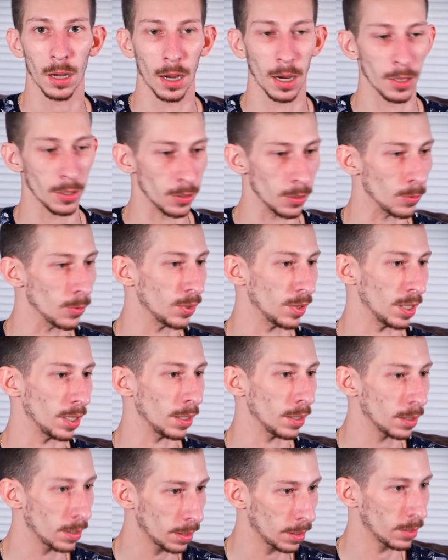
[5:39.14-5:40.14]

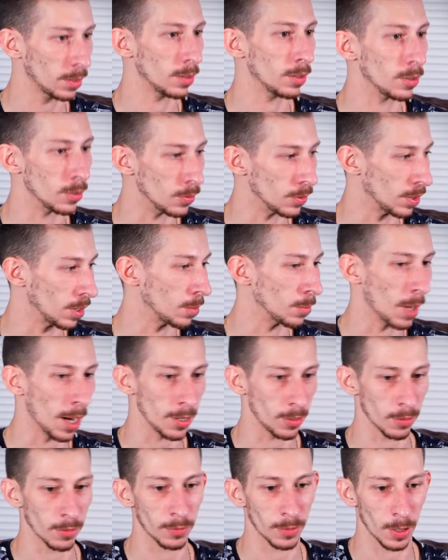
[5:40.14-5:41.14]
using
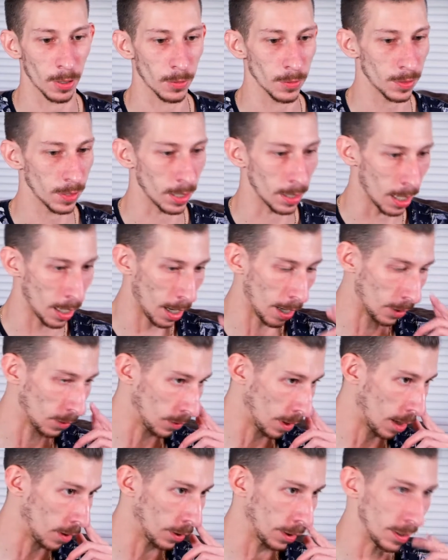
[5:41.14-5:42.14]
microphones, and
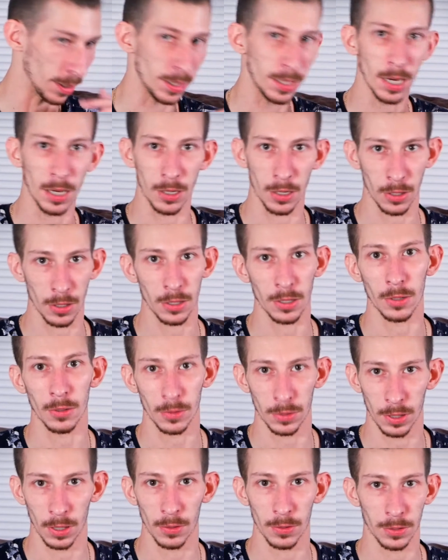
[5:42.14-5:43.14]
I'll continue to
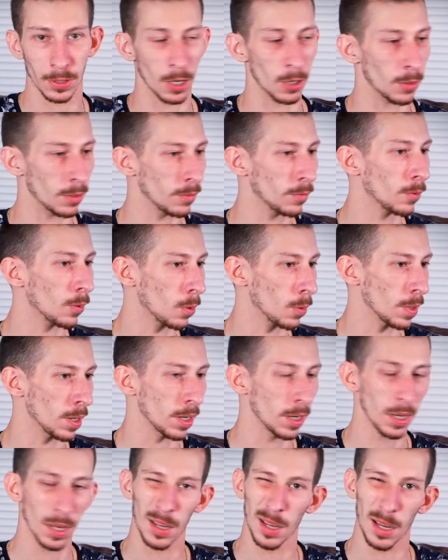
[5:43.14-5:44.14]
use those going
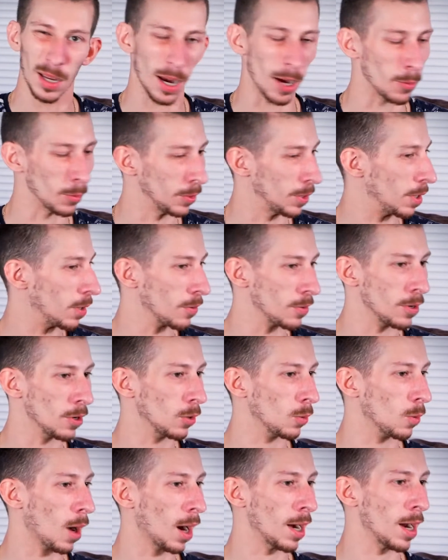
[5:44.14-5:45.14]
forward. I really don't
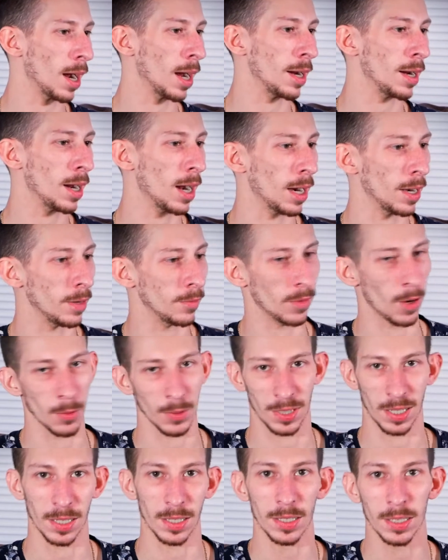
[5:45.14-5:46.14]
know why if I was going to